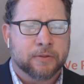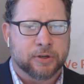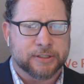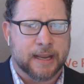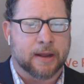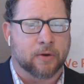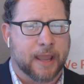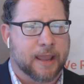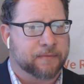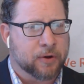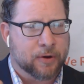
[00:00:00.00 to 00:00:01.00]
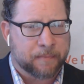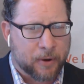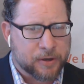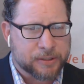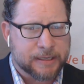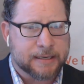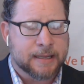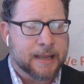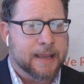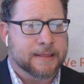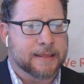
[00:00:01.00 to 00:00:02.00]
They're saying, okay, if you're a
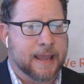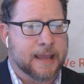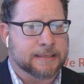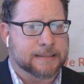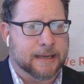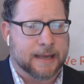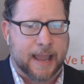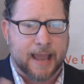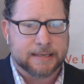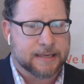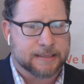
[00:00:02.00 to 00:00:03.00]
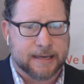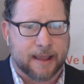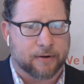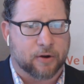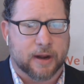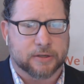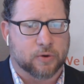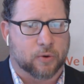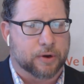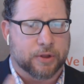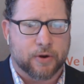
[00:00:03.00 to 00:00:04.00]
person that doesn't have a credit
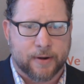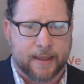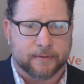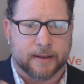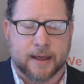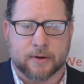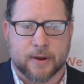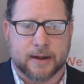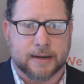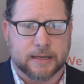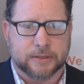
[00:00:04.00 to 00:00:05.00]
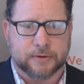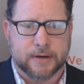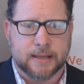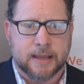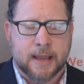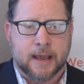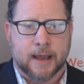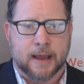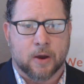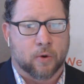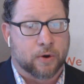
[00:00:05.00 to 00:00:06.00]
score, you don't have a lot of credit history,
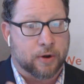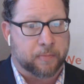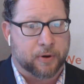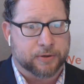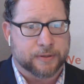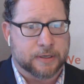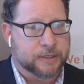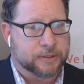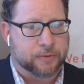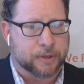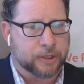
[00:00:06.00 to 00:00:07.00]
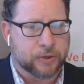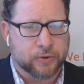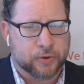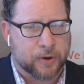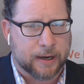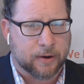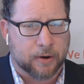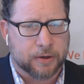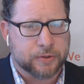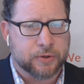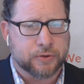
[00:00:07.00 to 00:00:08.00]
or you're a person that doesn't really use credit
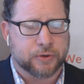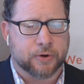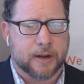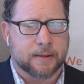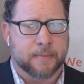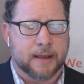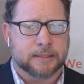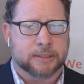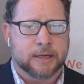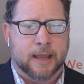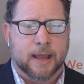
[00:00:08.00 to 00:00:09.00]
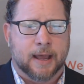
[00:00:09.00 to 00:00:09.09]
cards or use your credit much,